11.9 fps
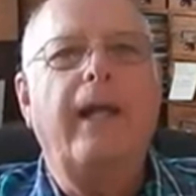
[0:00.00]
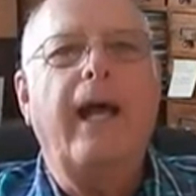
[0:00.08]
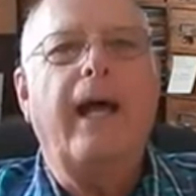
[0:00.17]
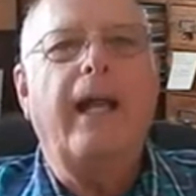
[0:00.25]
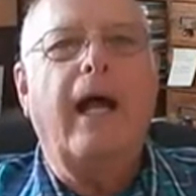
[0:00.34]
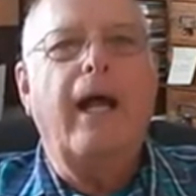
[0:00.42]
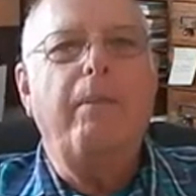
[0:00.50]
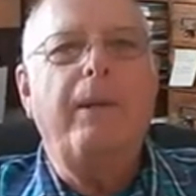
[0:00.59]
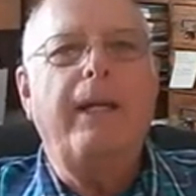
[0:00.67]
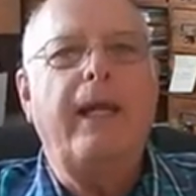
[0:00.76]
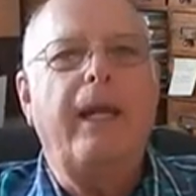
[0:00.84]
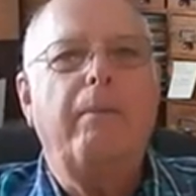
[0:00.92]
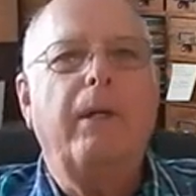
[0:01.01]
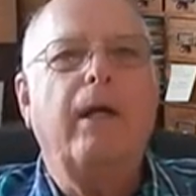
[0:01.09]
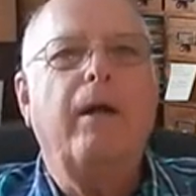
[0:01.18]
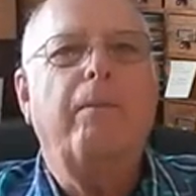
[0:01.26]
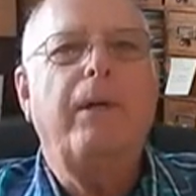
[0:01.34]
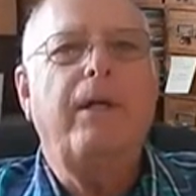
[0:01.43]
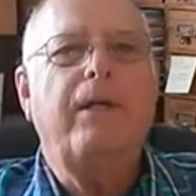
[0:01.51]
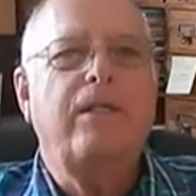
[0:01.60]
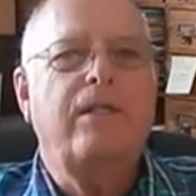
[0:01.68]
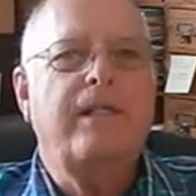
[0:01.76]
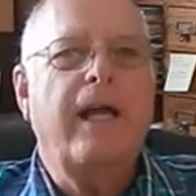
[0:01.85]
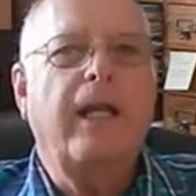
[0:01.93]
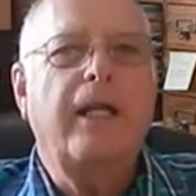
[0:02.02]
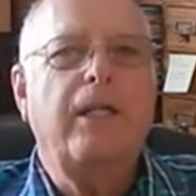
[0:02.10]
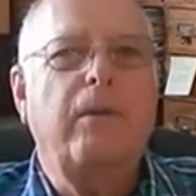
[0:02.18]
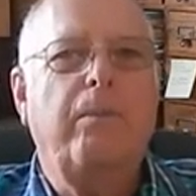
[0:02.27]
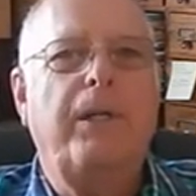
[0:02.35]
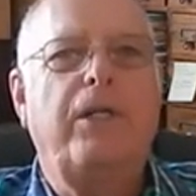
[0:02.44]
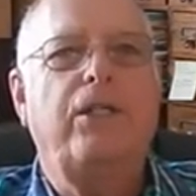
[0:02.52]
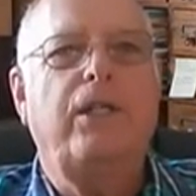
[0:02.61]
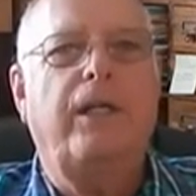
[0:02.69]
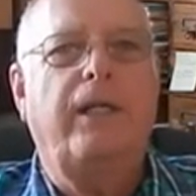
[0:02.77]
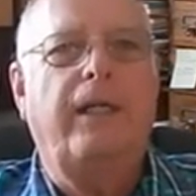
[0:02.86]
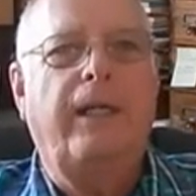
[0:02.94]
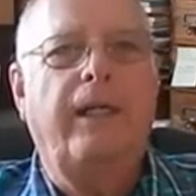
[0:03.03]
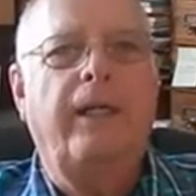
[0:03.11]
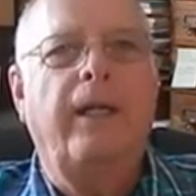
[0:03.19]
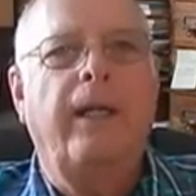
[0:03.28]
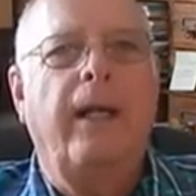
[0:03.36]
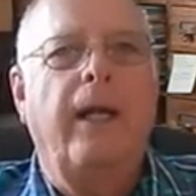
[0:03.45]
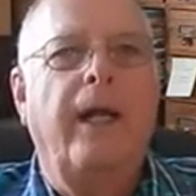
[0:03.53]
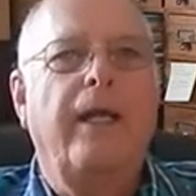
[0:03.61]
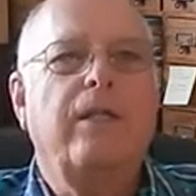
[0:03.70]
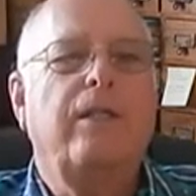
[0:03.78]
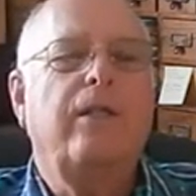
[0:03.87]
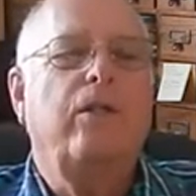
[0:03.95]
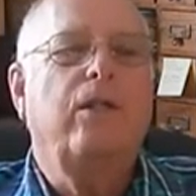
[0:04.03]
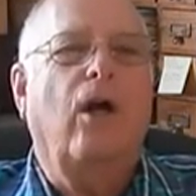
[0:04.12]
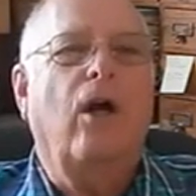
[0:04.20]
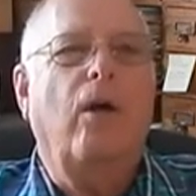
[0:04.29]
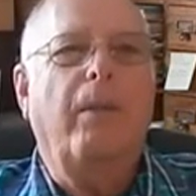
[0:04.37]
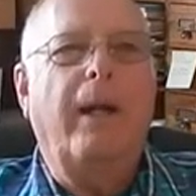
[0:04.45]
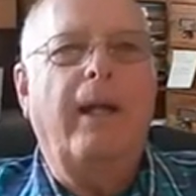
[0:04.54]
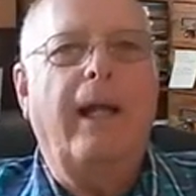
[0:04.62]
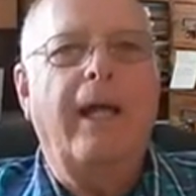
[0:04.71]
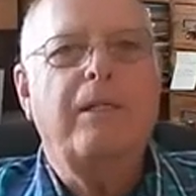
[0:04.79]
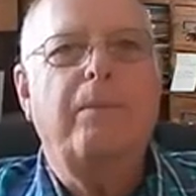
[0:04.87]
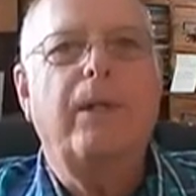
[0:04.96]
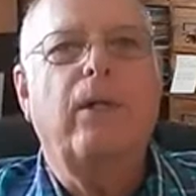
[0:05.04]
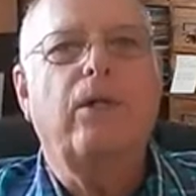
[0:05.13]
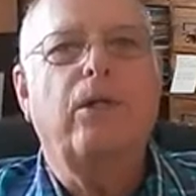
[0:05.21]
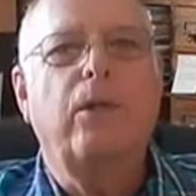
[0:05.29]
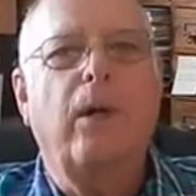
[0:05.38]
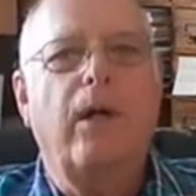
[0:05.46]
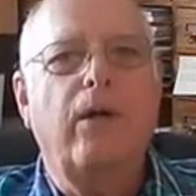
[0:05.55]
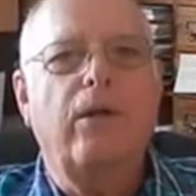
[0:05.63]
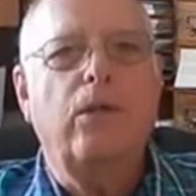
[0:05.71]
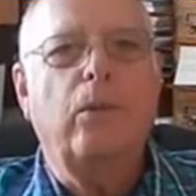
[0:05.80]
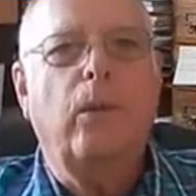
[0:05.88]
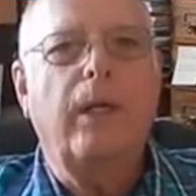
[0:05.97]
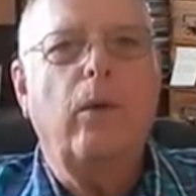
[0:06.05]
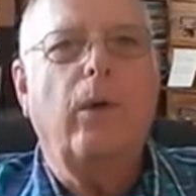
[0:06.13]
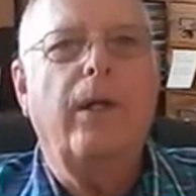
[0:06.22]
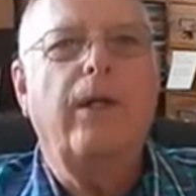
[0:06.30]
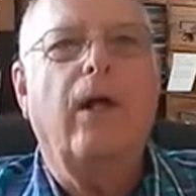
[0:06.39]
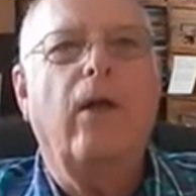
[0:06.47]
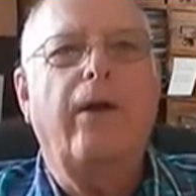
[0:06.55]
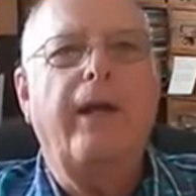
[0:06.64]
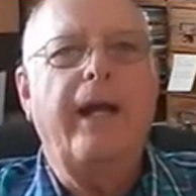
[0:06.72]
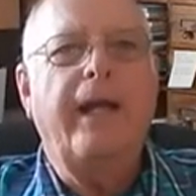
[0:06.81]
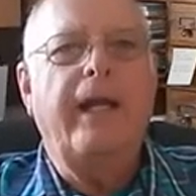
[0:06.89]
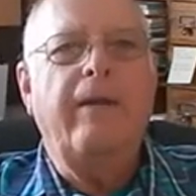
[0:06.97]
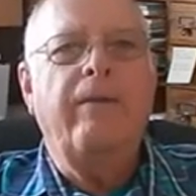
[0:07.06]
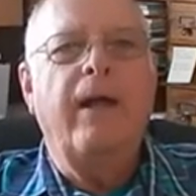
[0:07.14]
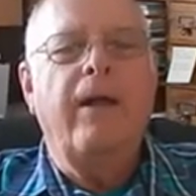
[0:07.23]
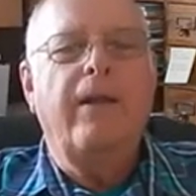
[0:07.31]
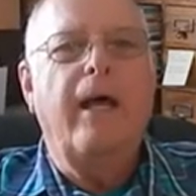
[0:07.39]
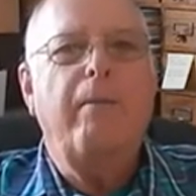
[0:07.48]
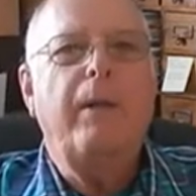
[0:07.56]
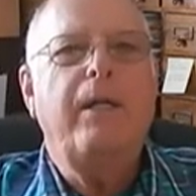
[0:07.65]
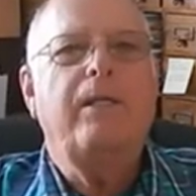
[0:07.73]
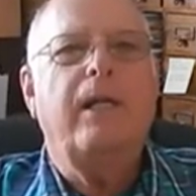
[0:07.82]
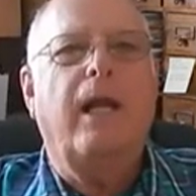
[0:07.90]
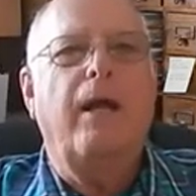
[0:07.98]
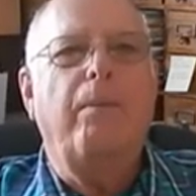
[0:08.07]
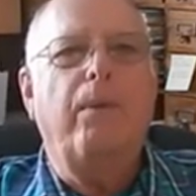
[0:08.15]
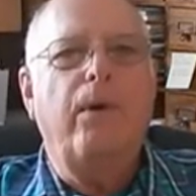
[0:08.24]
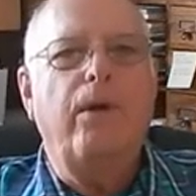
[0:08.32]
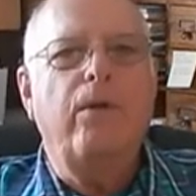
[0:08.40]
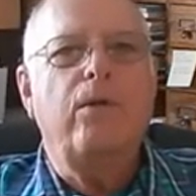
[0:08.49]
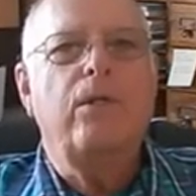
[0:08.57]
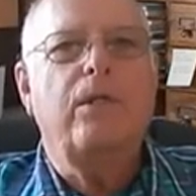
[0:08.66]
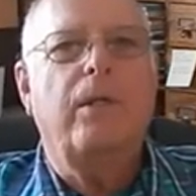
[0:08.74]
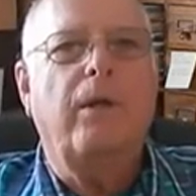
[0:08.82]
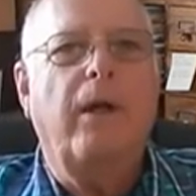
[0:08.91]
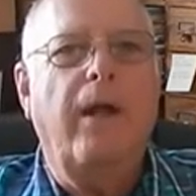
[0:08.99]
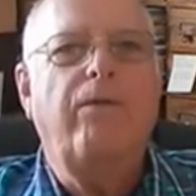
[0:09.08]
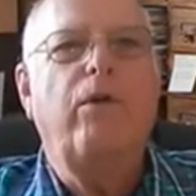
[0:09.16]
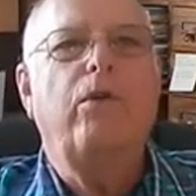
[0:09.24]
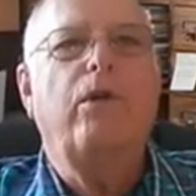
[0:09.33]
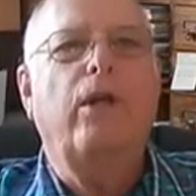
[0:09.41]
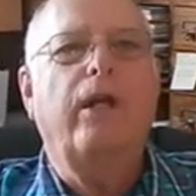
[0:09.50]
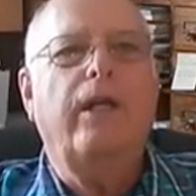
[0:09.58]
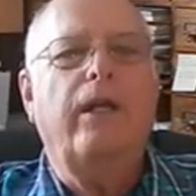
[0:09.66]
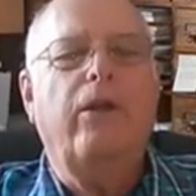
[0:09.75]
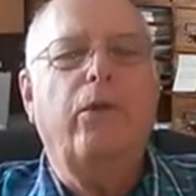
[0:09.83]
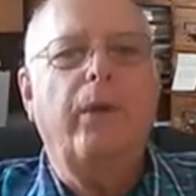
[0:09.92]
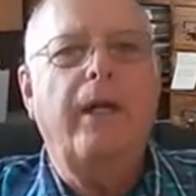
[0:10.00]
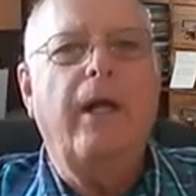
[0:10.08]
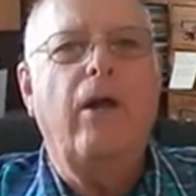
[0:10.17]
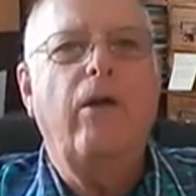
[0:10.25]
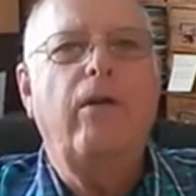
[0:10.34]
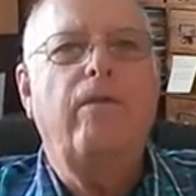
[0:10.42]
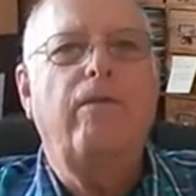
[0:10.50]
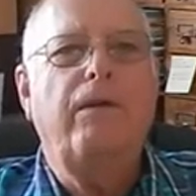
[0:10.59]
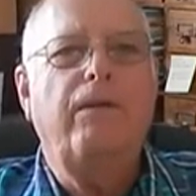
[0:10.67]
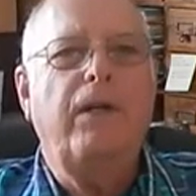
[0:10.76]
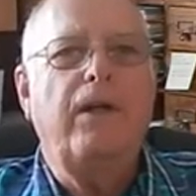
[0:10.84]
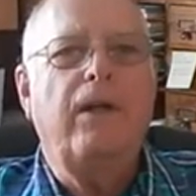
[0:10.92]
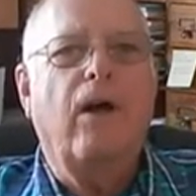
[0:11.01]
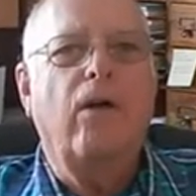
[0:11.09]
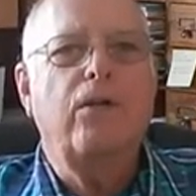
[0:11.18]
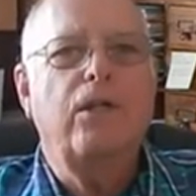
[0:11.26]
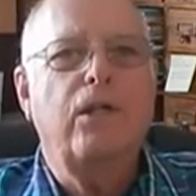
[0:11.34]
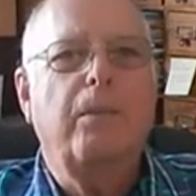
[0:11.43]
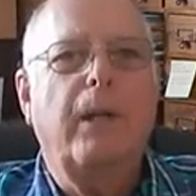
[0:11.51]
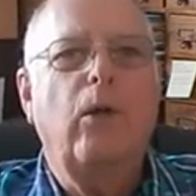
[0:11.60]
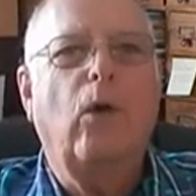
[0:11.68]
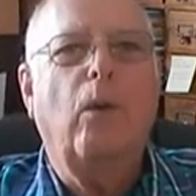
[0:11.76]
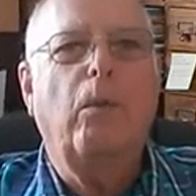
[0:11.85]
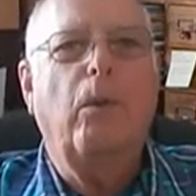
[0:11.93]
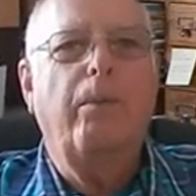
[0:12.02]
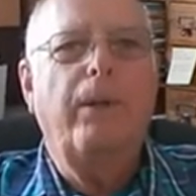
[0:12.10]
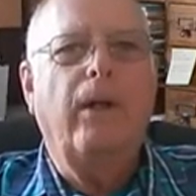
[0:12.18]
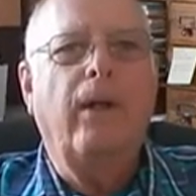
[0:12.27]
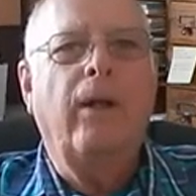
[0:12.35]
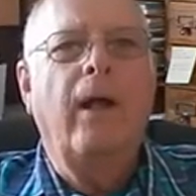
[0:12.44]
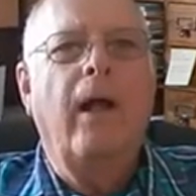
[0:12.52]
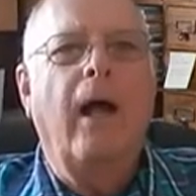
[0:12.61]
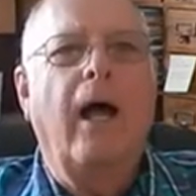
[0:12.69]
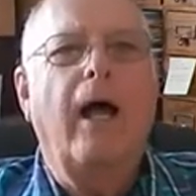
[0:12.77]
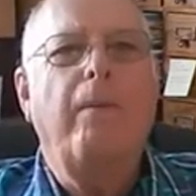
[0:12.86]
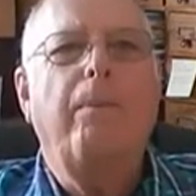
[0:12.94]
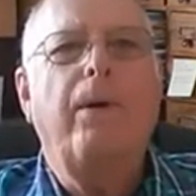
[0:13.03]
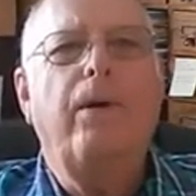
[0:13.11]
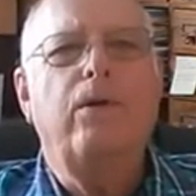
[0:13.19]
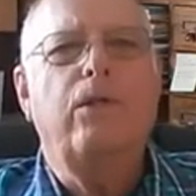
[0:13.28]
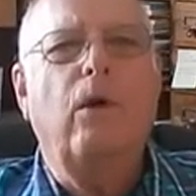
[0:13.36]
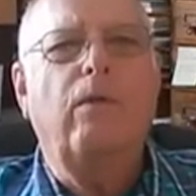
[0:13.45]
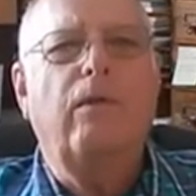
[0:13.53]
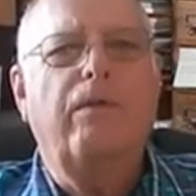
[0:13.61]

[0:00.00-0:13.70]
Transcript: that, I became a company selling to PG&E. As you saw on my last bill, $221 negative, that means that I produced, if you look at $350 as my normal bill, I produced over